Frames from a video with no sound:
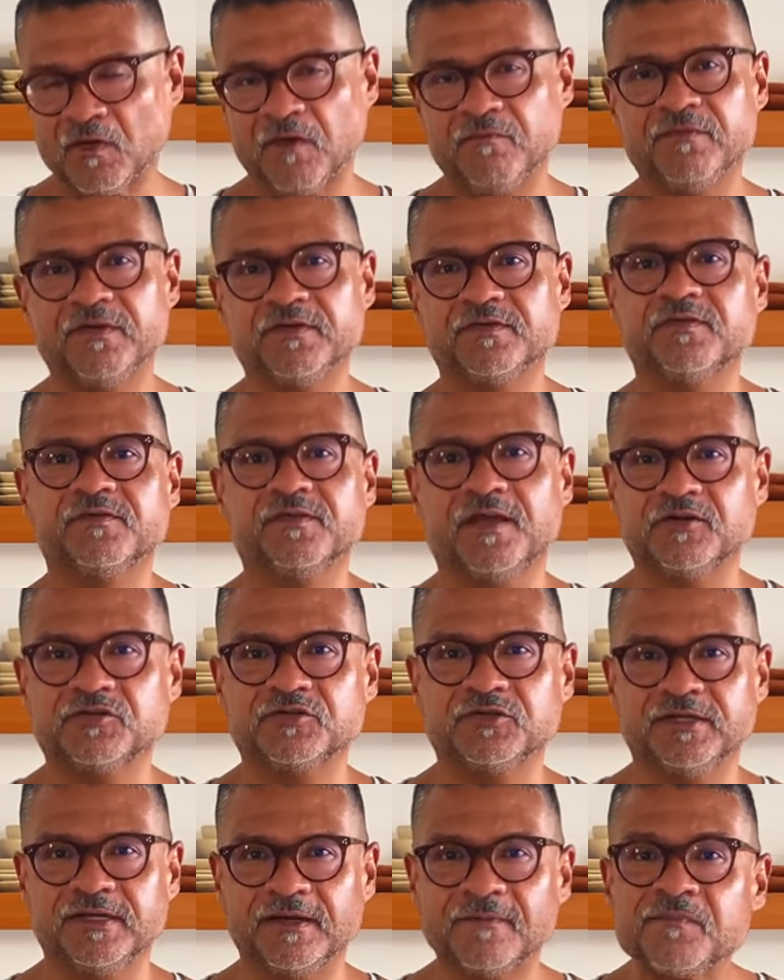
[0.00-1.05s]
This is
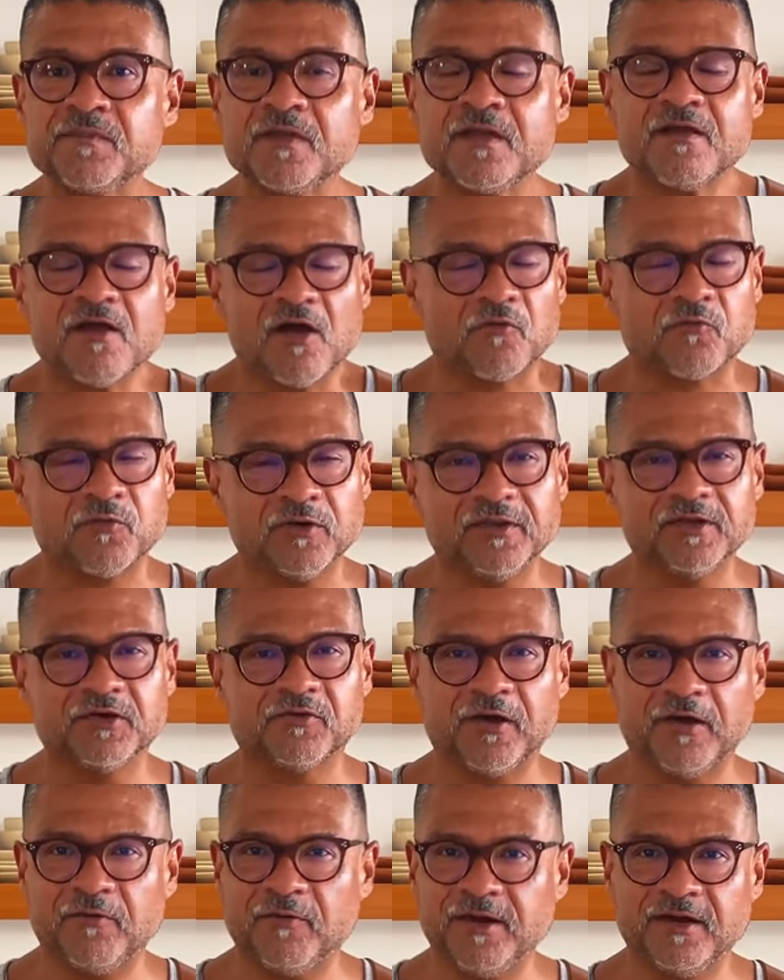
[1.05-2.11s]
actually a really
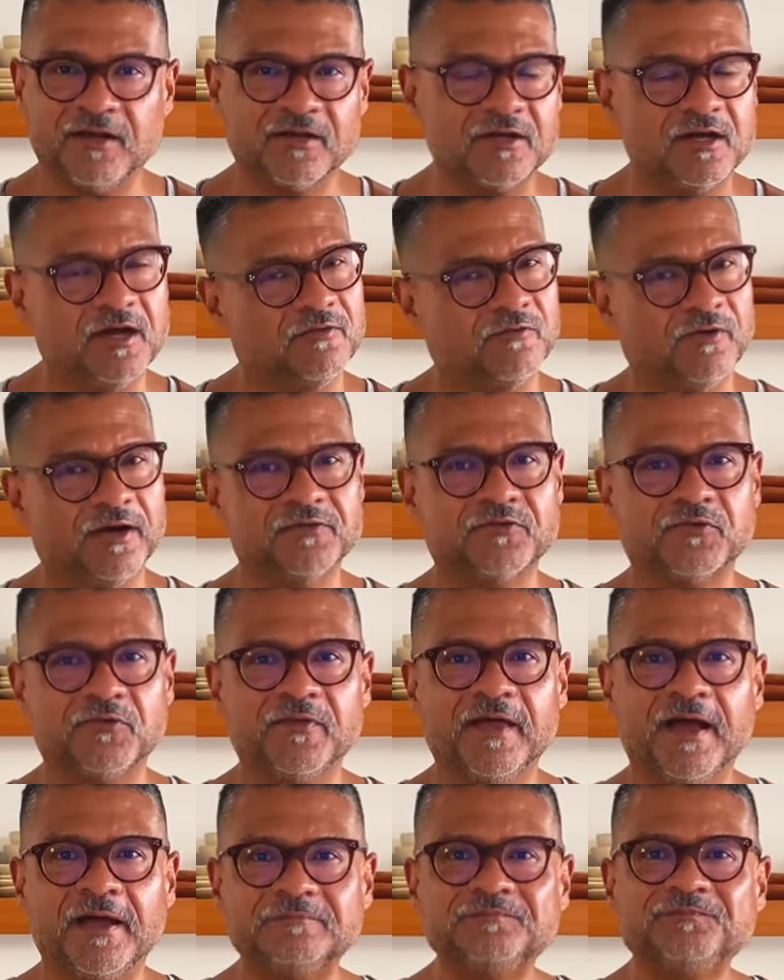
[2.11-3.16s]
great way to cut right through
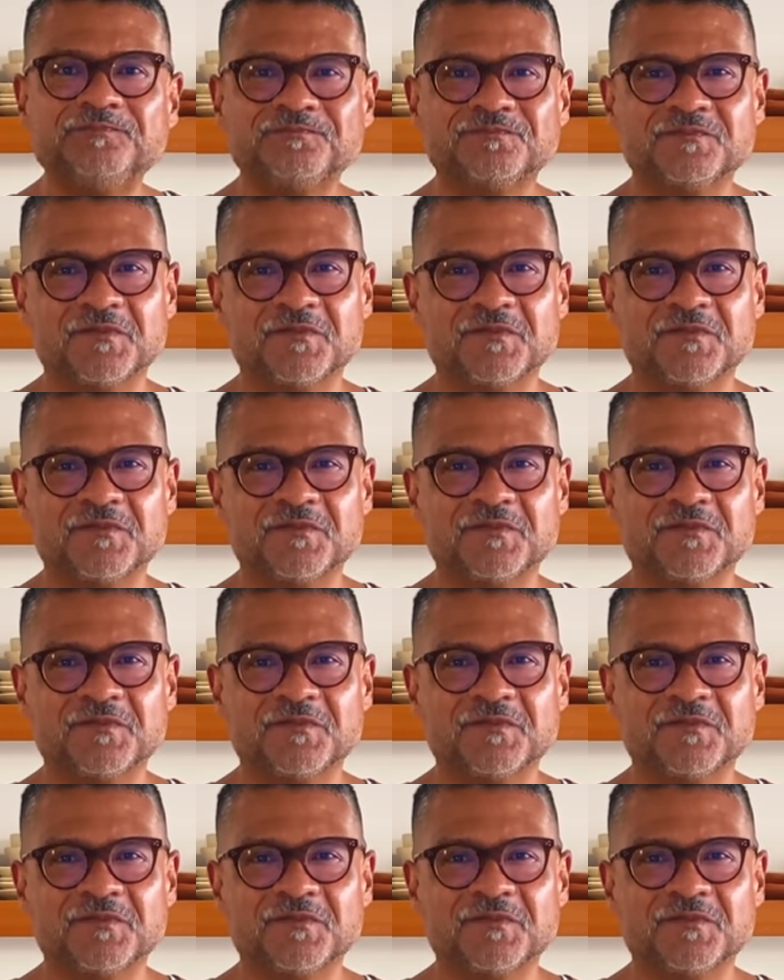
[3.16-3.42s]
that.